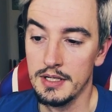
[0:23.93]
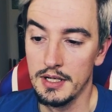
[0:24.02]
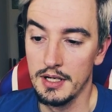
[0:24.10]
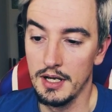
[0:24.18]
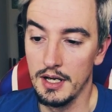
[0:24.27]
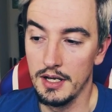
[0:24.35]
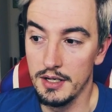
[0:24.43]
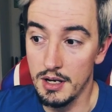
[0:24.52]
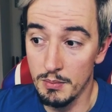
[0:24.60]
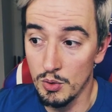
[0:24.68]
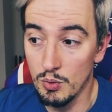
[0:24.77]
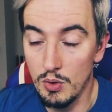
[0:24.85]

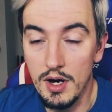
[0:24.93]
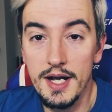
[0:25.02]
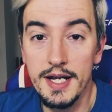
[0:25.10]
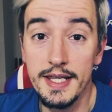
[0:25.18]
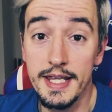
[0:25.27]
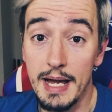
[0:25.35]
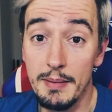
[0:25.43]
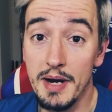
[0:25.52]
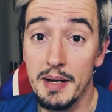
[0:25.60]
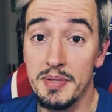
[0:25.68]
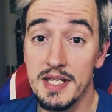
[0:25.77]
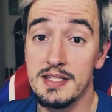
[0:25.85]
number one, that my
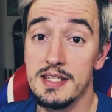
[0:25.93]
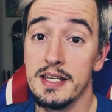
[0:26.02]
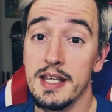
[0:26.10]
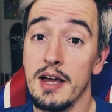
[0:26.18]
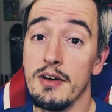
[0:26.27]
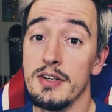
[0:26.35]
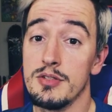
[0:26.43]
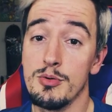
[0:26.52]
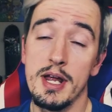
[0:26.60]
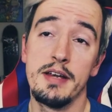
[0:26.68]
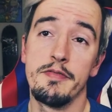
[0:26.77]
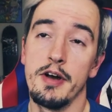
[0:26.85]
PC account is
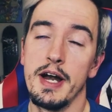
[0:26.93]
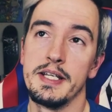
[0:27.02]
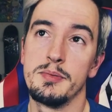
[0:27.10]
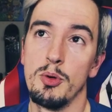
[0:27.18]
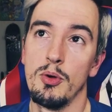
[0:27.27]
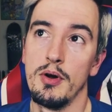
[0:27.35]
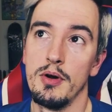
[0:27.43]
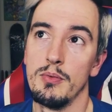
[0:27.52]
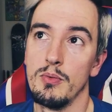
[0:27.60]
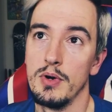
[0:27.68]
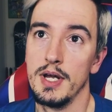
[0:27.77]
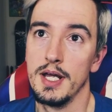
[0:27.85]
ready for Iceborne
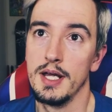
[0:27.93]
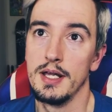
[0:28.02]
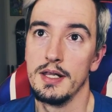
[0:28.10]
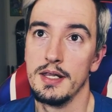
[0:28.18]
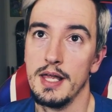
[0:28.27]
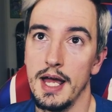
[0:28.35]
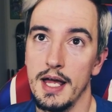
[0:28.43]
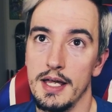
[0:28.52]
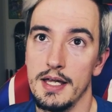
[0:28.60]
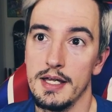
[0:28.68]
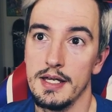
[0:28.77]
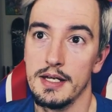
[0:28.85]
when that
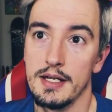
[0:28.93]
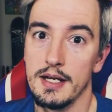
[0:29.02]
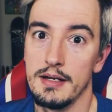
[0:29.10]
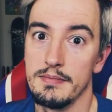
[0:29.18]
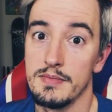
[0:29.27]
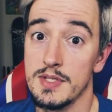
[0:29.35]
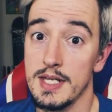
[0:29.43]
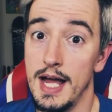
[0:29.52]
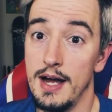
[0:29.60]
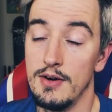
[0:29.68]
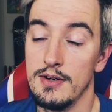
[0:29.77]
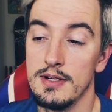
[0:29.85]
comes
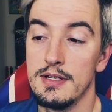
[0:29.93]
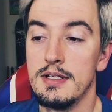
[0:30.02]
out.